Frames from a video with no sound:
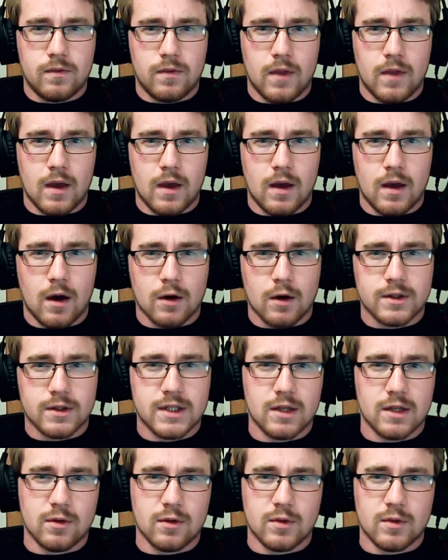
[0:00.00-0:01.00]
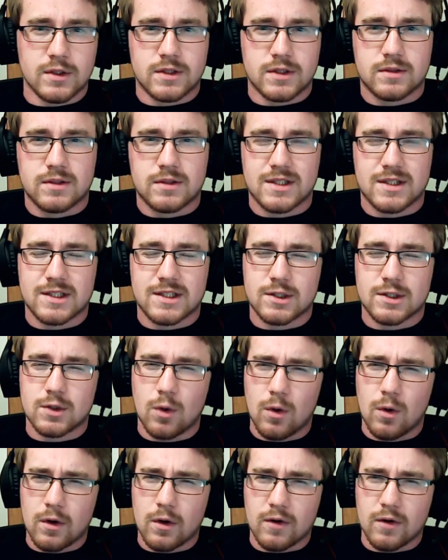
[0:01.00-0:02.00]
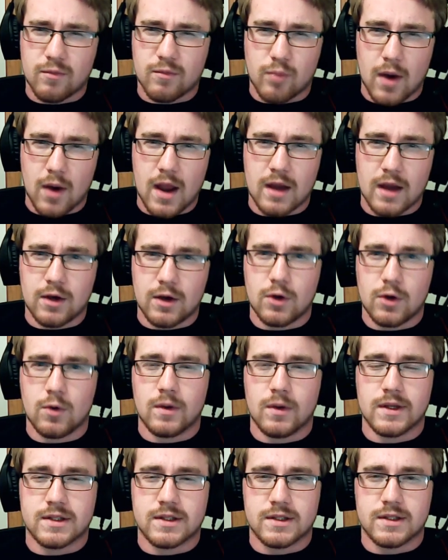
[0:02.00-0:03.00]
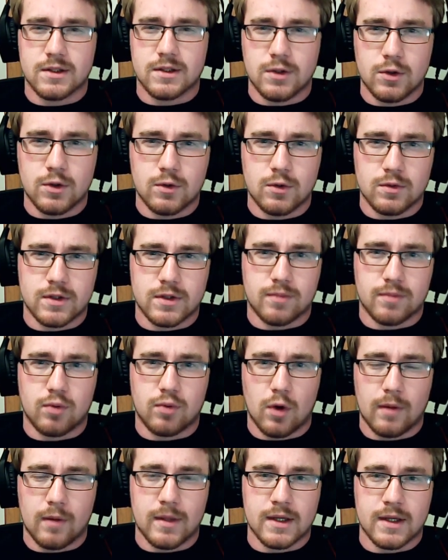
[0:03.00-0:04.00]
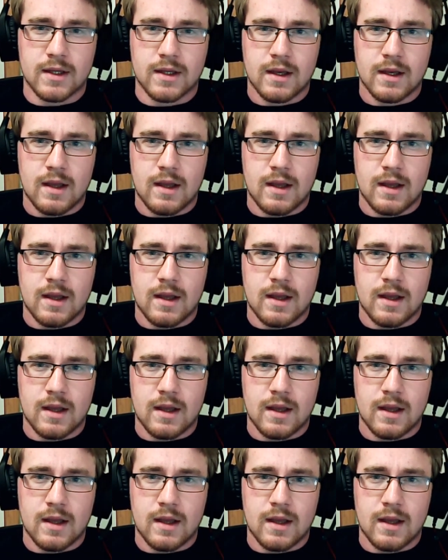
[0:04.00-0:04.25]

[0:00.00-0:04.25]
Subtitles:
the artillery was sort of brand new in its new deployment,